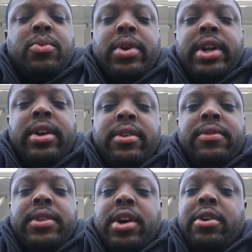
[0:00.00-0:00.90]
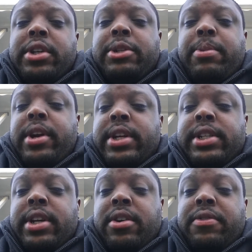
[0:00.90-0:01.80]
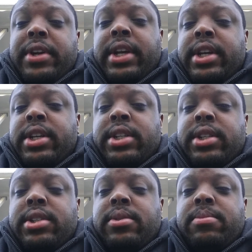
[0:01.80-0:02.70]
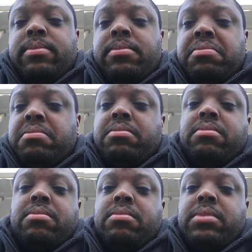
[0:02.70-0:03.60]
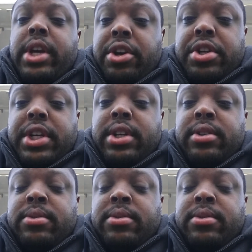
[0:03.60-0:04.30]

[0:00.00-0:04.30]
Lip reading: What if the Holy Spirit itself is energy,